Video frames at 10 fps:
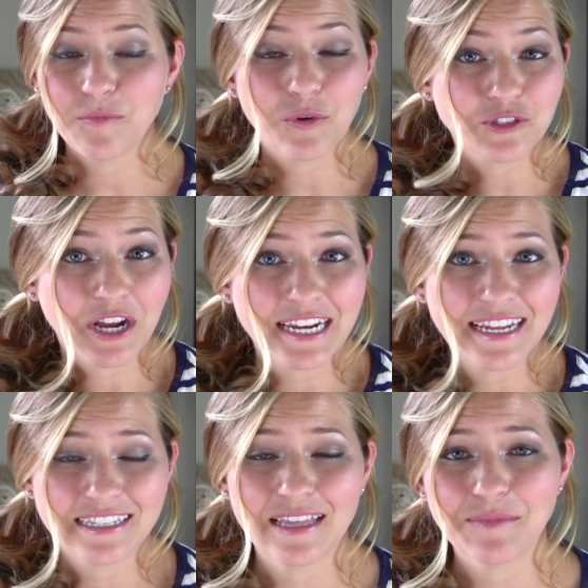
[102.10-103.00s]
we'll try to
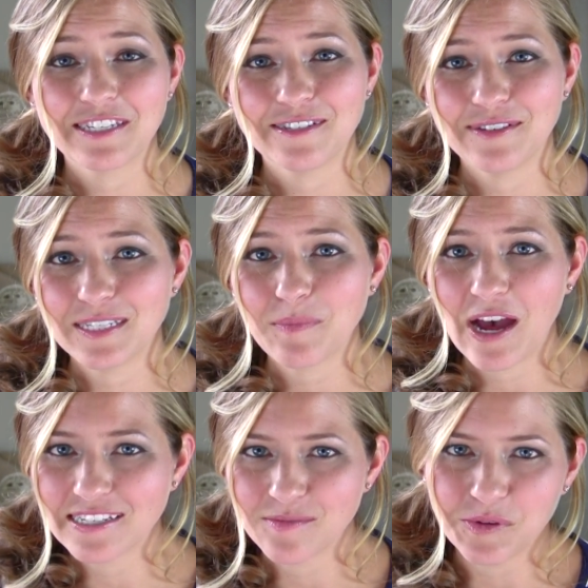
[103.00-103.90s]
get to them as soon as
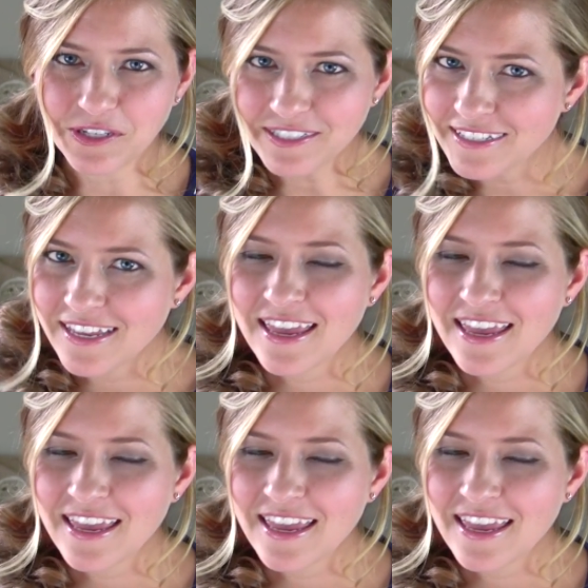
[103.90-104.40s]
possible.